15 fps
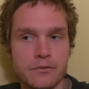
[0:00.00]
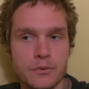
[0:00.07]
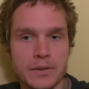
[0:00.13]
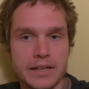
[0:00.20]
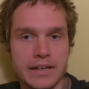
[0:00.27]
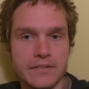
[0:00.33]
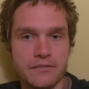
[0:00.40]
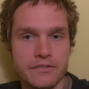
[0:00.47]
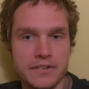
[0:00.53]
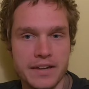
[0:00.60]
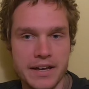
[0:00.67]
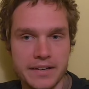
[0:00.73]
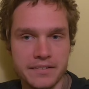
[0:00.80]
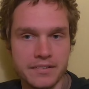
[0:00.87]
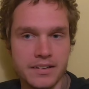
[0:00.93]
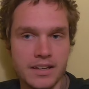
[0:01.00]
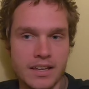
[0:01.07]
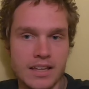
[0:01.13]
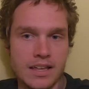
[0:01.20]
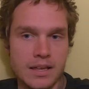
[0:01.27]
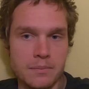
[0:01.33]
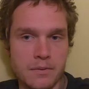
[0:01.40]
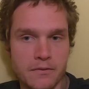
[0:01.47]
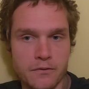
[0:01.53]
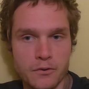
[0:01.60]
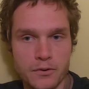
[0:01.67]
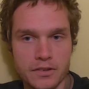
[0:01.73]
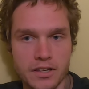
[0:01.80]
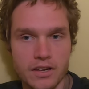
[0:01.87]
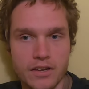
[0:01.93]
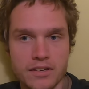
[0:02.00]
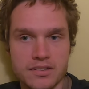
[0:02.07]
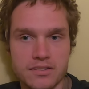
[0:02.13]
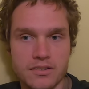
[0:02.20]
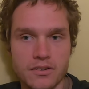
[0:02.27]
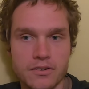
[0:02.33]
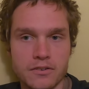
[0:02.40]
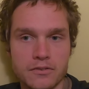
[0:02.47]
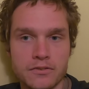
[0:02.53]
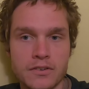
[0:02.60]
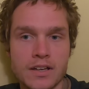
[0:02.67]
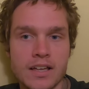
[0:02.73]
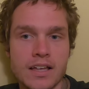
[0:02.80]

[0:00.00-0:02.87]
48 for none before the loss of